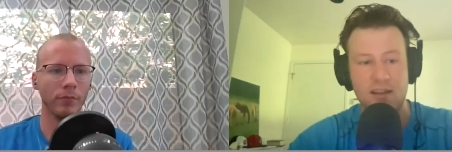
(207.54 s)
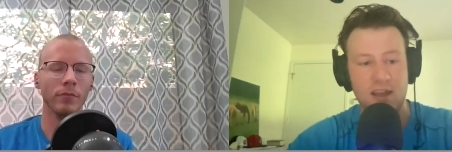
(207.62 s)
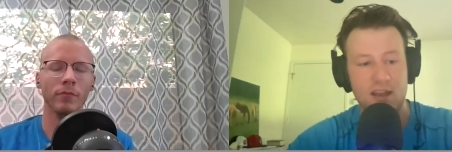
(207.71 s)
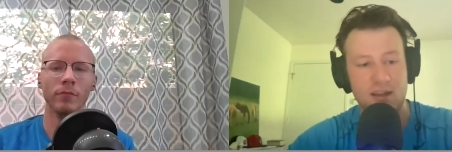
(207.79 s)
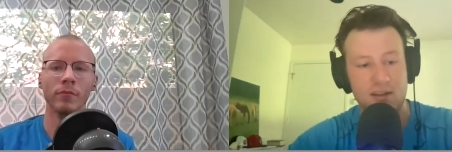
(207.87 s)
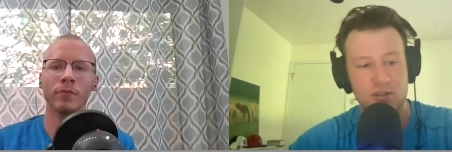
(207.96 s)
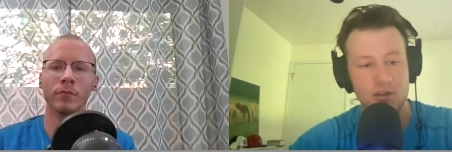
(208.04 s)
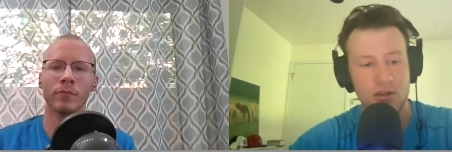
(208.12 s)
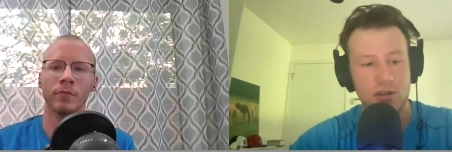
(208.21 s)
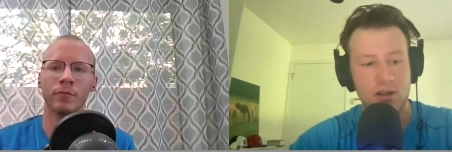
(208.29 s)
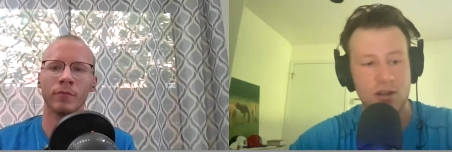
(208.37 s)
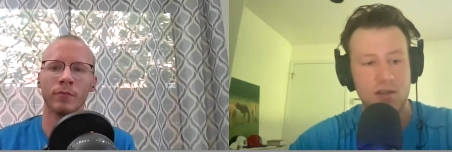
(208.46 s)
Speaker 1: and it
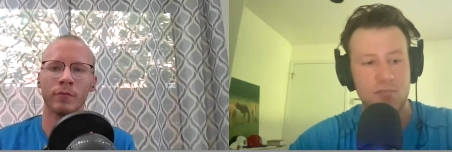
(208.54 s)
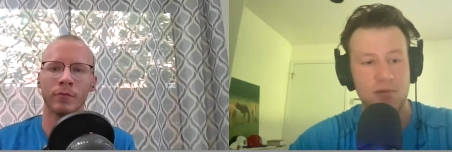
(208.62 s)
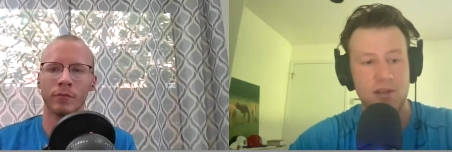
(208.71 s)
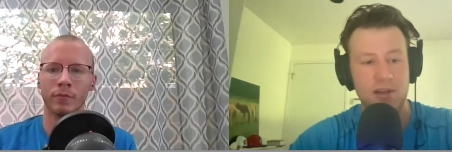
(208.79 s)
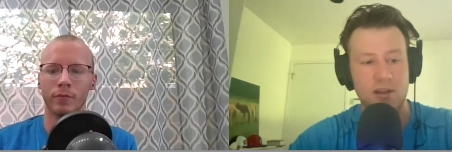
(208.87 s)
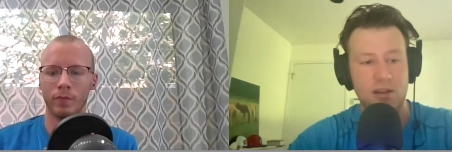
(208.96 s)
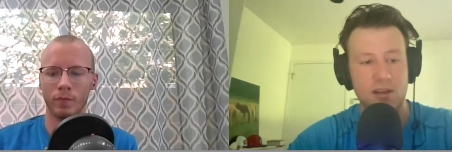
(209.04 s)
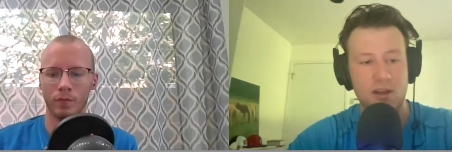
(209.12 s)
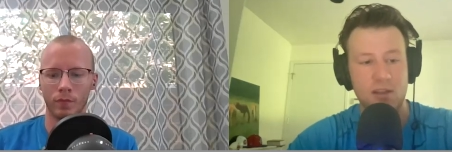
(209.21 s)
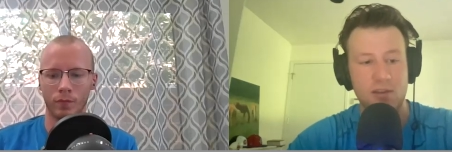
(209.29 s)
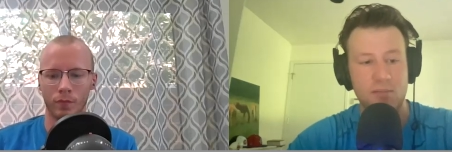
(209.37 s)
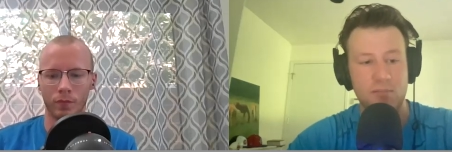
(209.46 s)
should. But
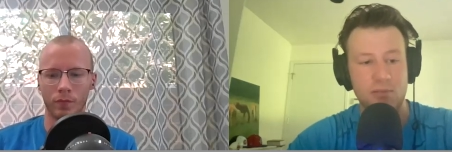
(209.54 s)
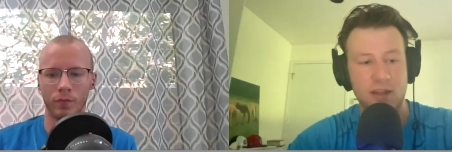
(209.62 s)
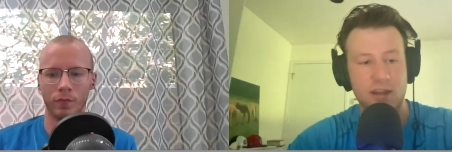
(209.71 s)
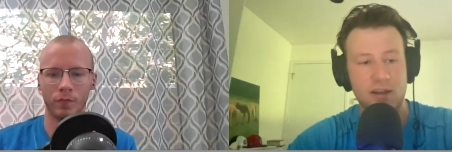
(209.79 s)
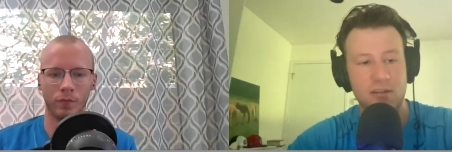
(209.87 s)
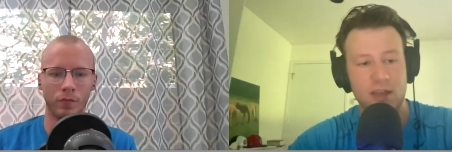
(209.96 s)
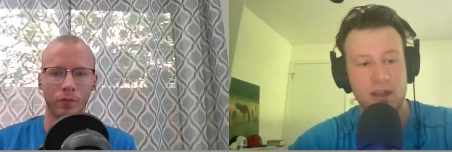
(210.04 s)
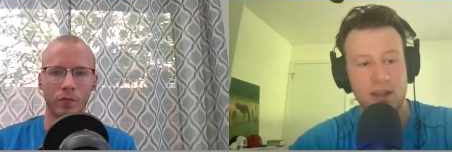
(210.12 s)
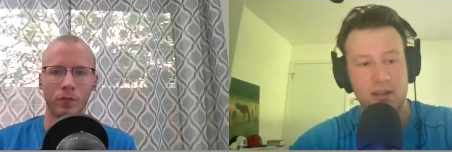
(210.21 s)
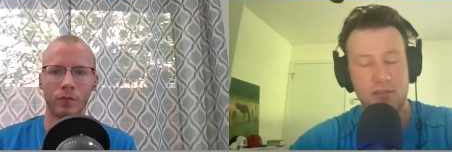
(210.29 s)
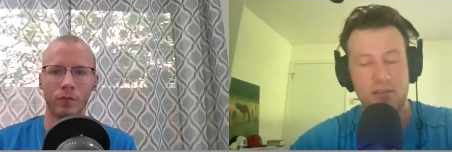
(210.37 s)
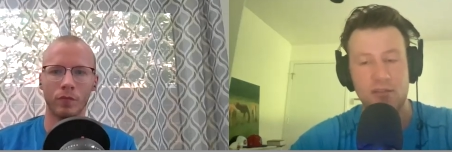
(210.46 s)
another player that
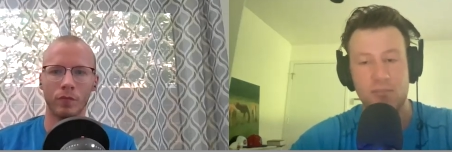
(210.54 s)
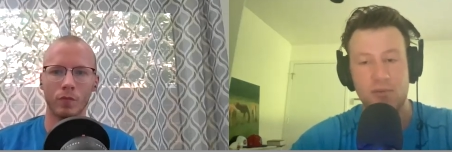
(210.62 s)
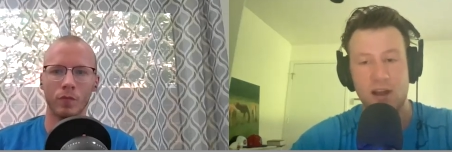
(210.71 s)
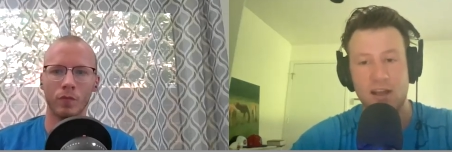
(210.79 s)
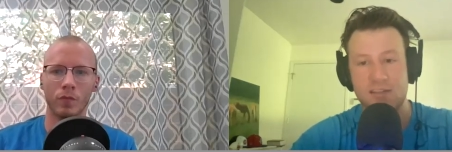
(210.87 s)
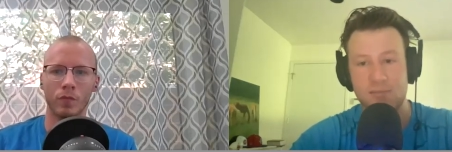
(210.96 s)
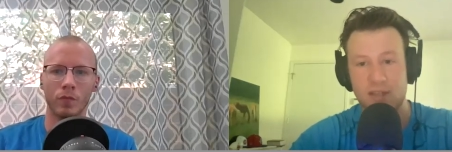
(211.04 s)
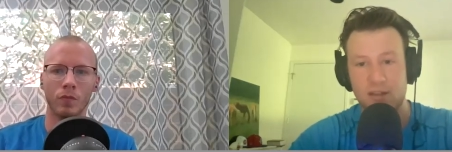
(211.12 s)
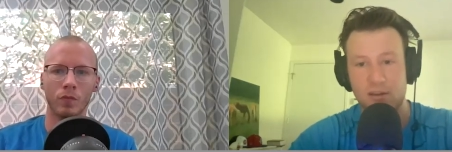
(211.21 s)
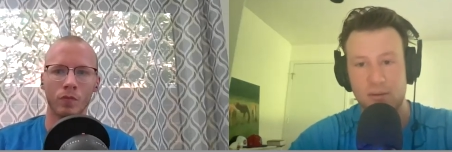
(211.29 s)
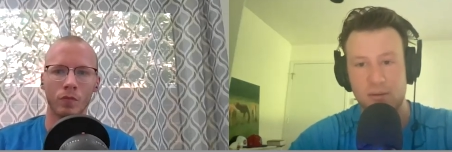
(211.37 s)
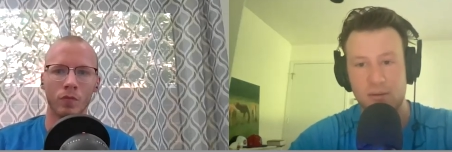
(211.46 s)
surprised me a
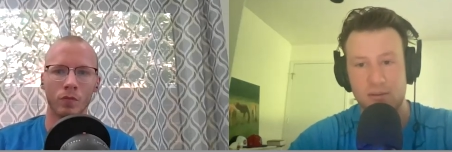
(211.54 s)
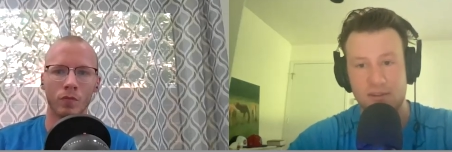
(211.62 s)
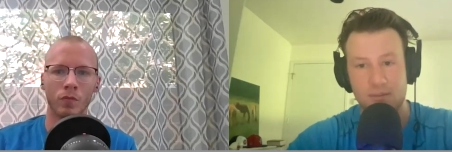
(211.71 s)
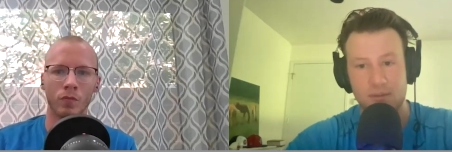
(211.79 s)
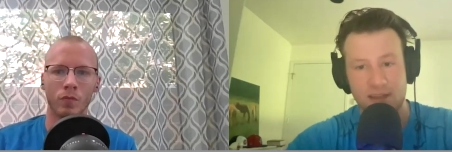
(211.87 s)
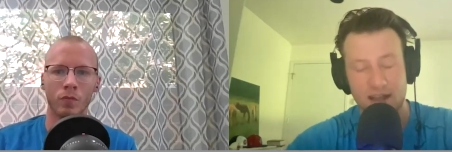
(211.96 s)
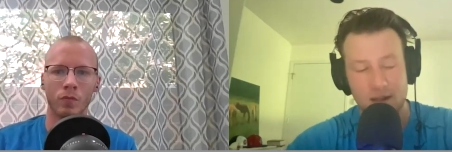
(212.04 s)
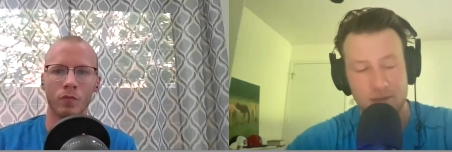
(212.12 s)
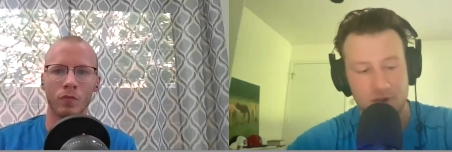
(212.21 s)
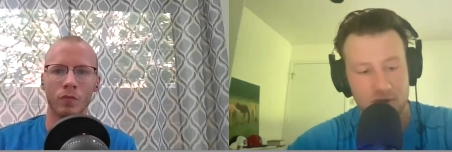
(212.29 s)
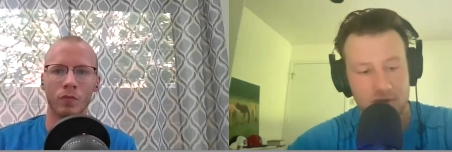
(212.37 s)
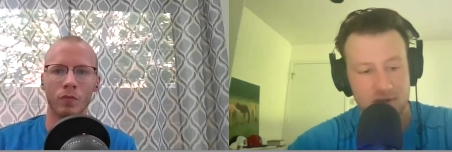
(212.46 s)
little bit with was Caleb
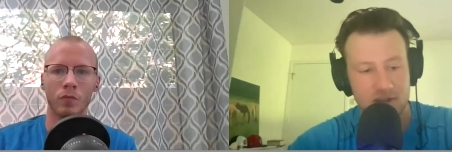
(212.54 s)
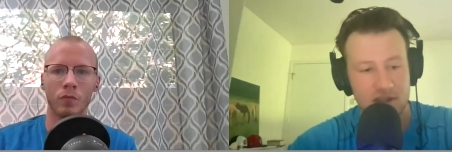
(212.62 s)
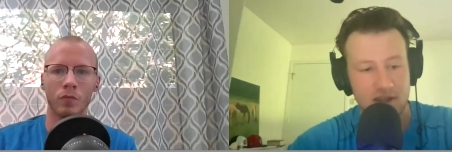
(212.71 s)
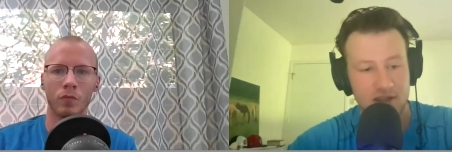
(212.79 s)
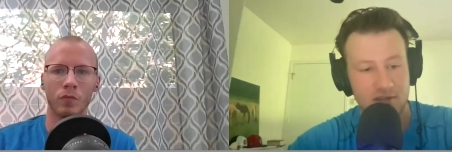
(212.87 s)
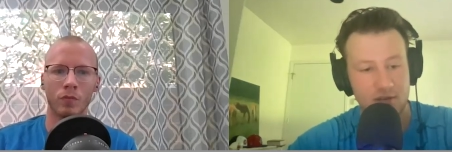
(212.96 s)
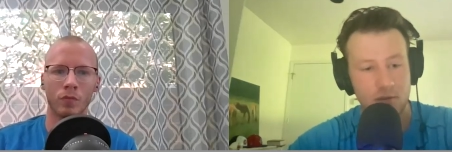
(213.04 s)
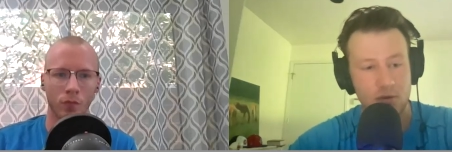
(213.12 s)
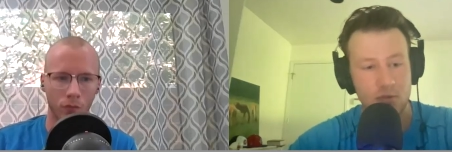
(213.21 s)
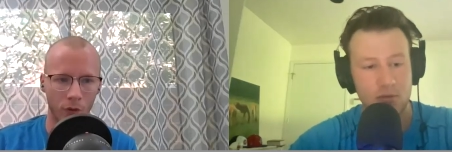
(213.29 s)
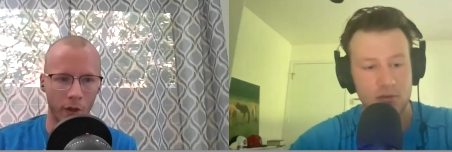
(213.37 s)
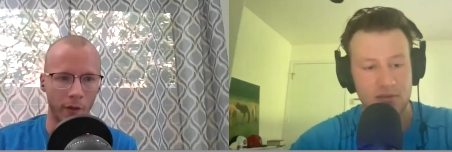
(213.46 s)
Houstan, and so we'll, we'll